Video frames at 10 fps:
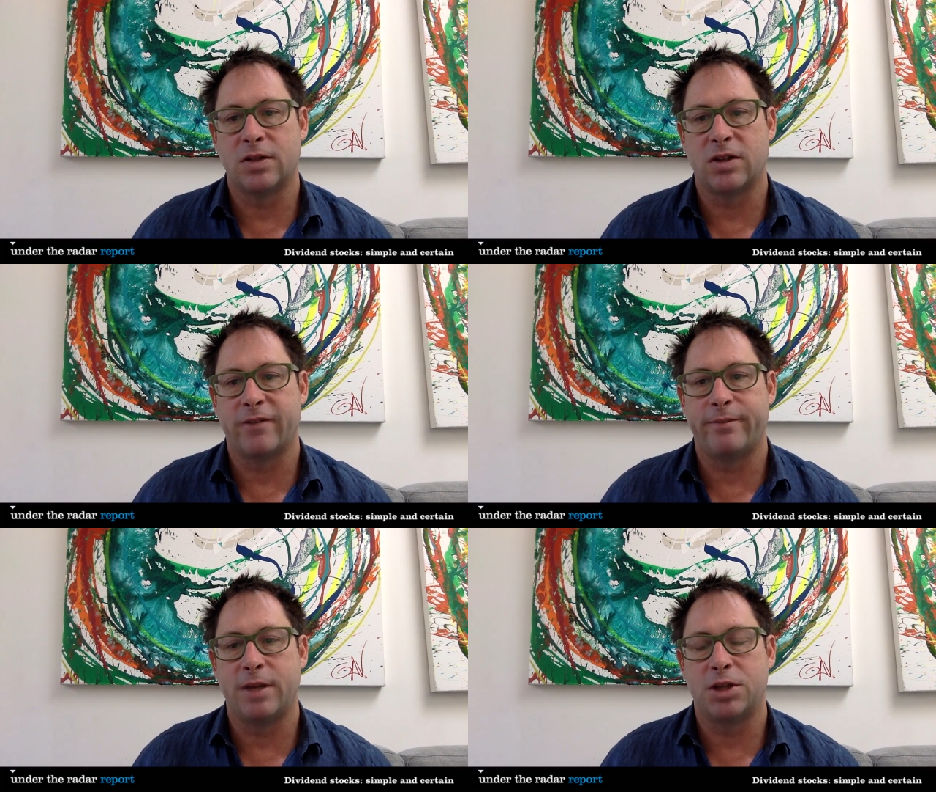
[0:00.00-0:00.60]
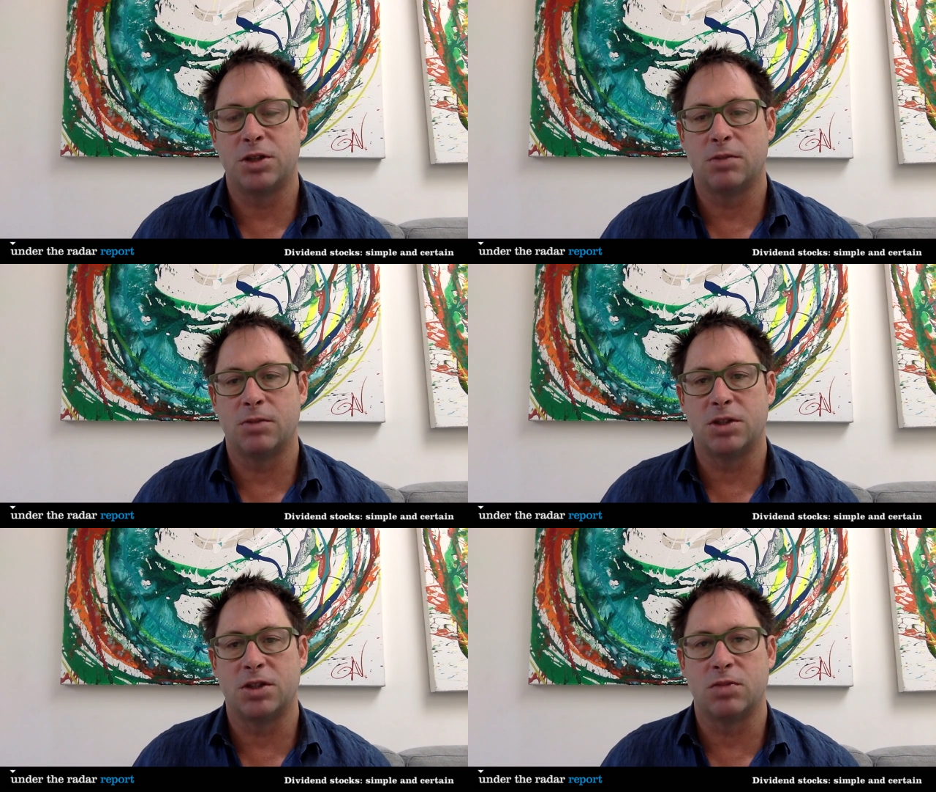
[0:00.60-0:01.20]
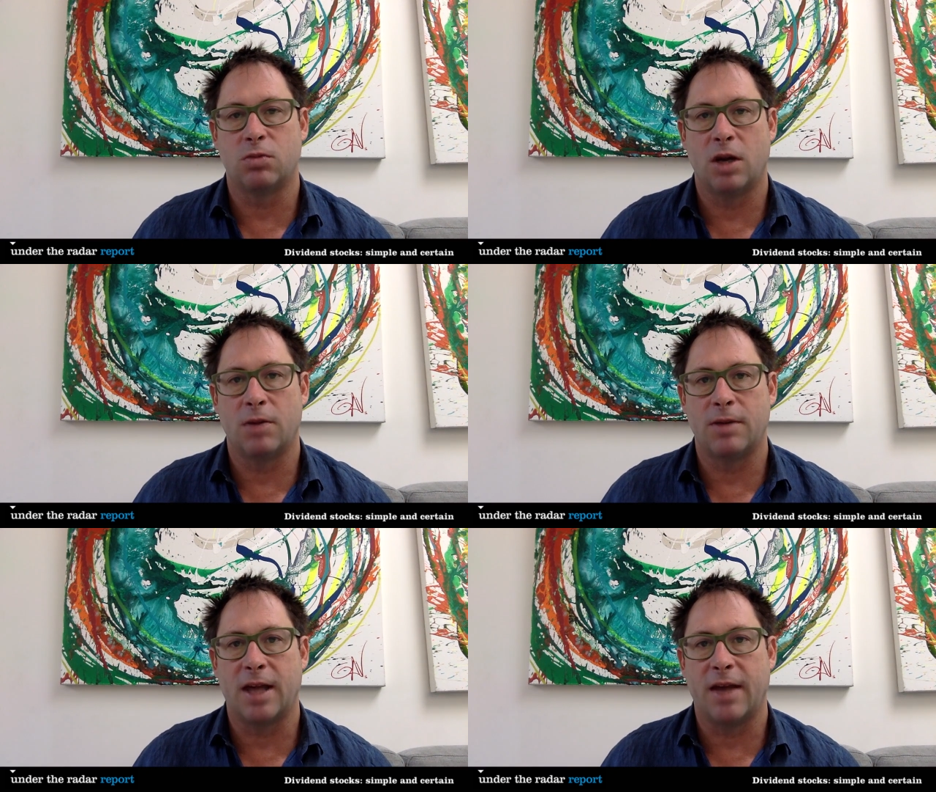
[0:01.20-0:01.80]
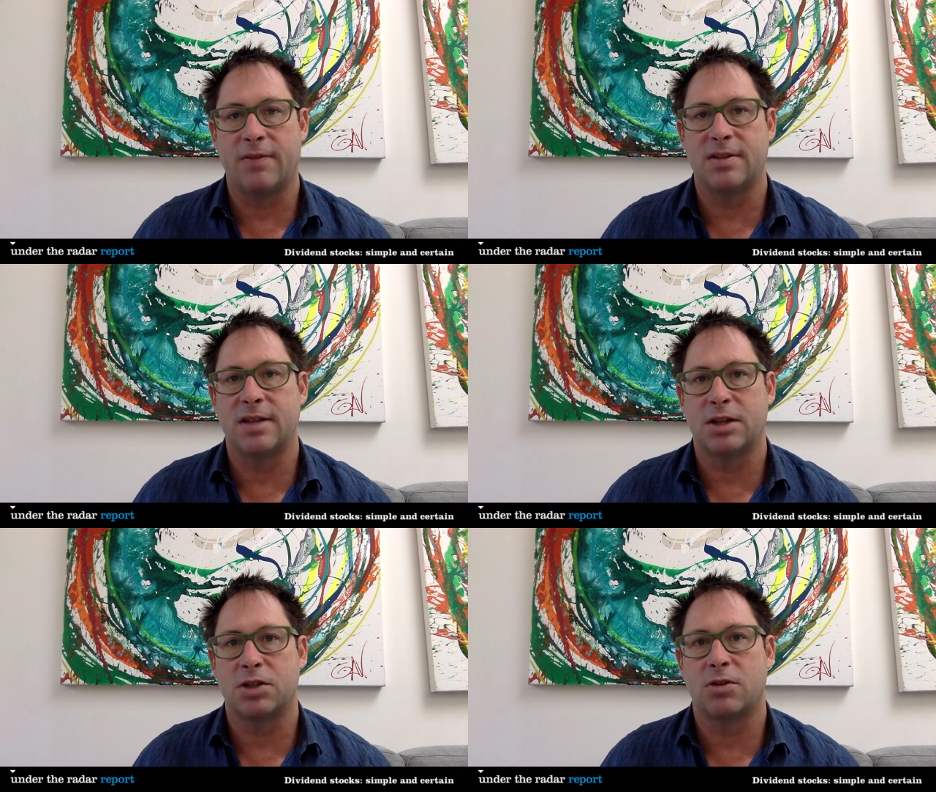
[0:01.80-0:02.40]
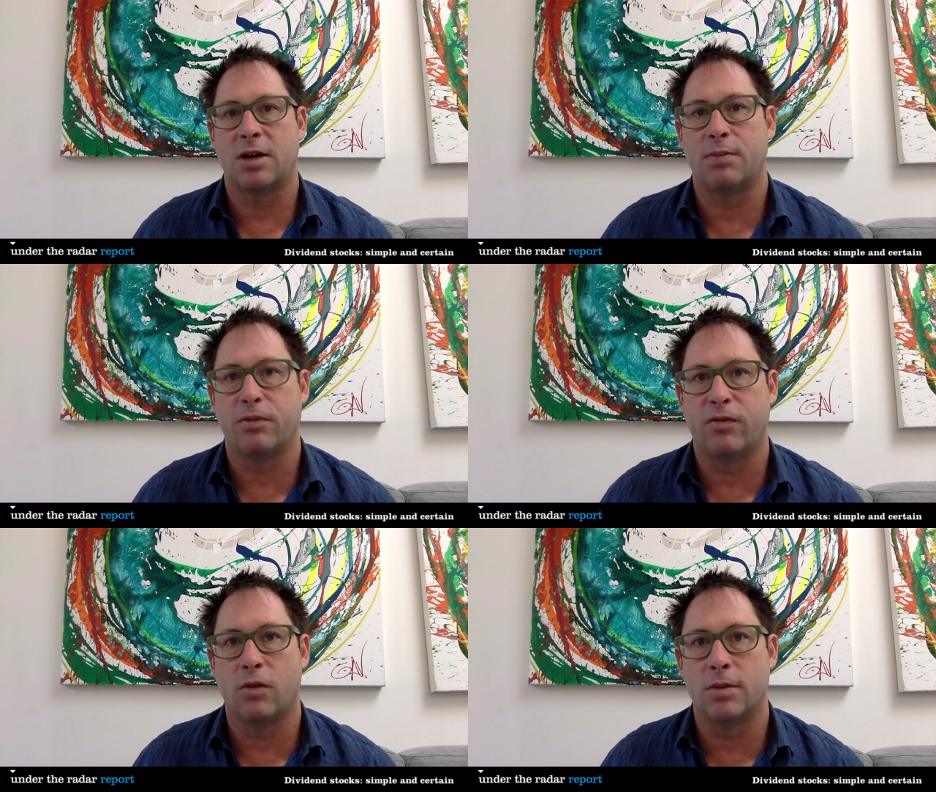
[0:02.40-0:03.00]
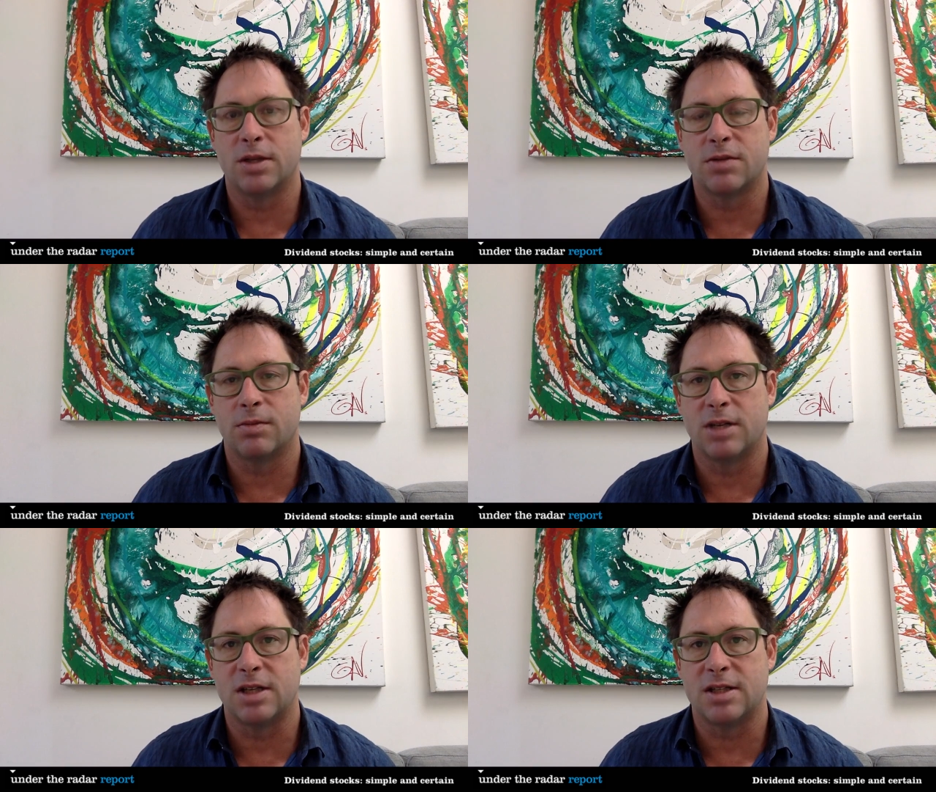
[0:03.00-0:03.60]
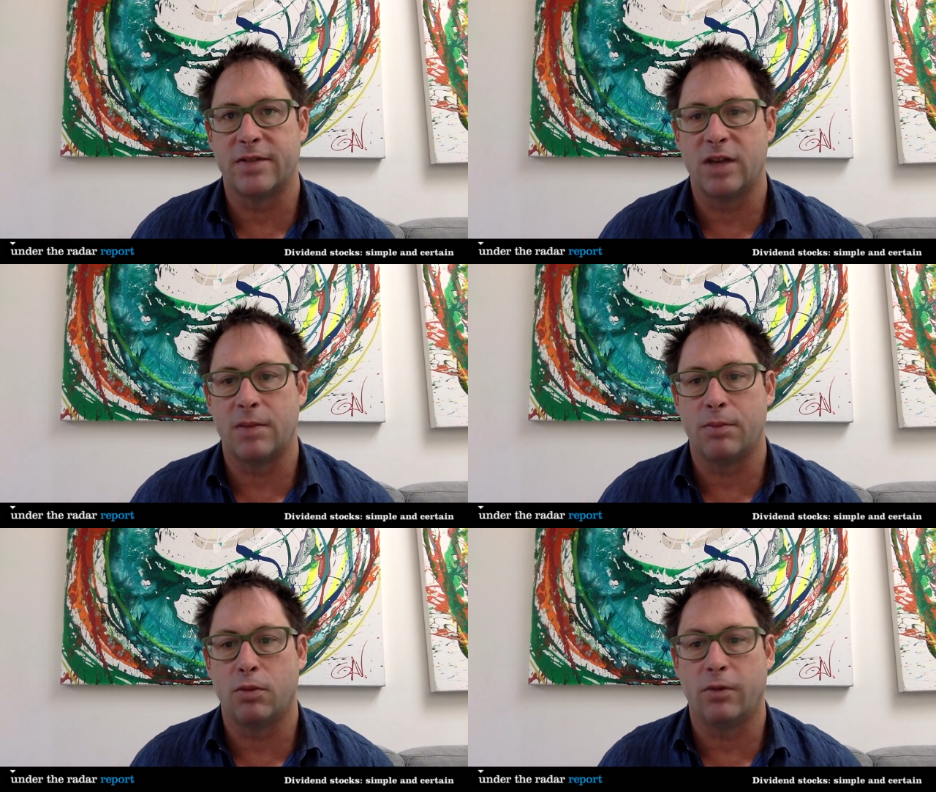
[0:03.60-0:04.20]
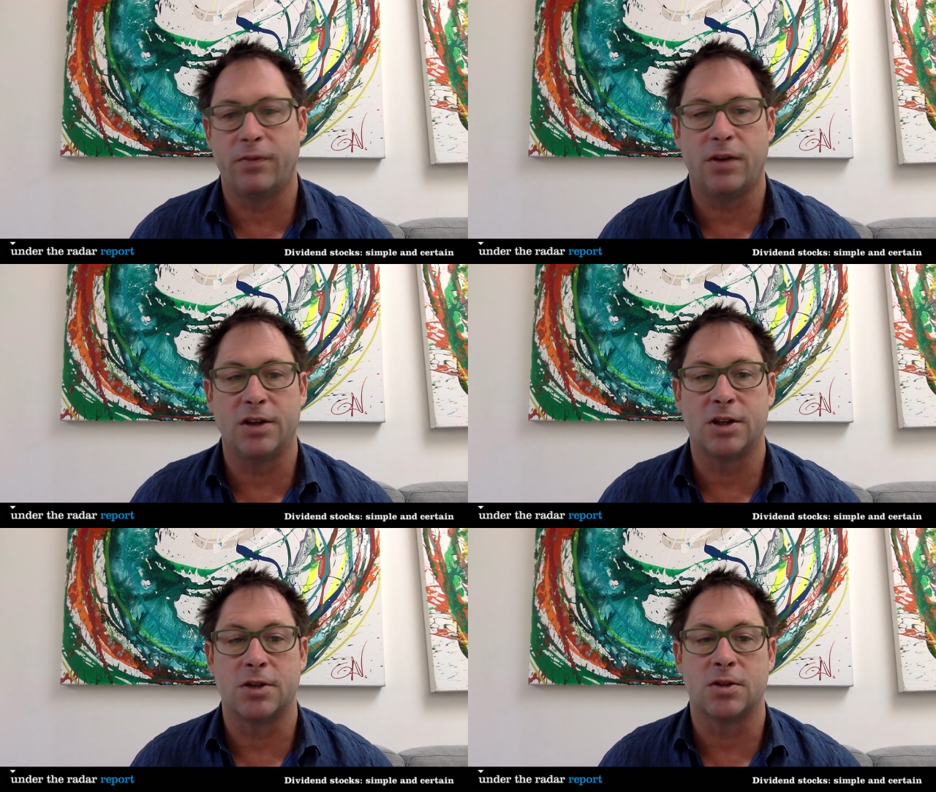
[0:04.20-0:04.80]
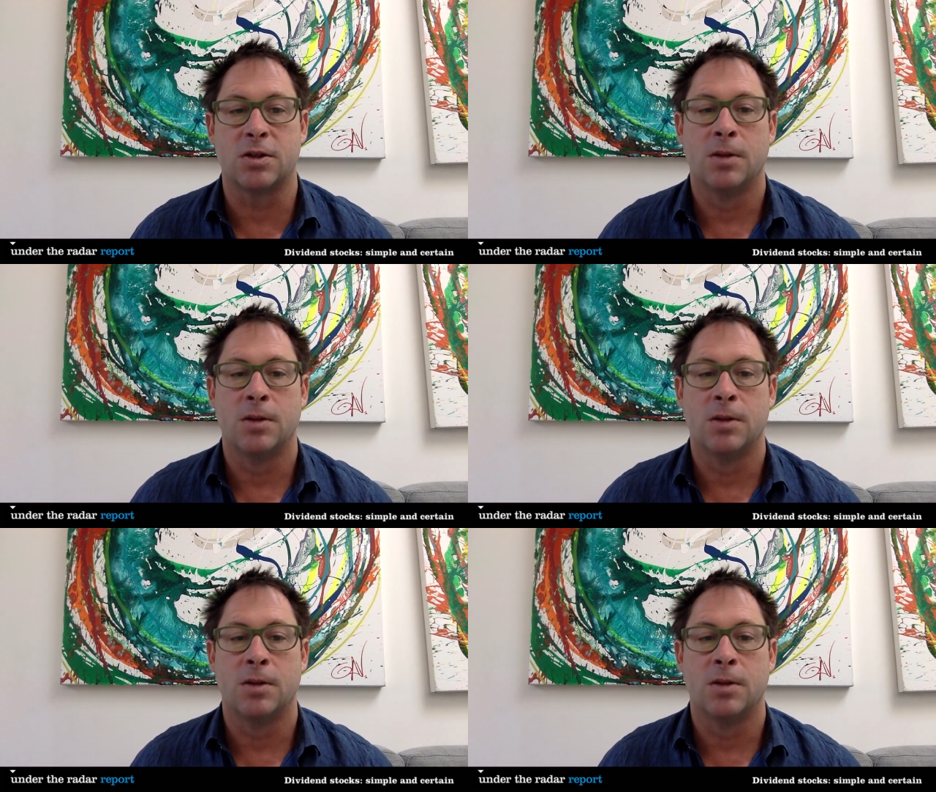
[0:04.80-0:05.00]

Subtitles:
as I've mentioned, which is why we have such great performance from these dividend portfolios.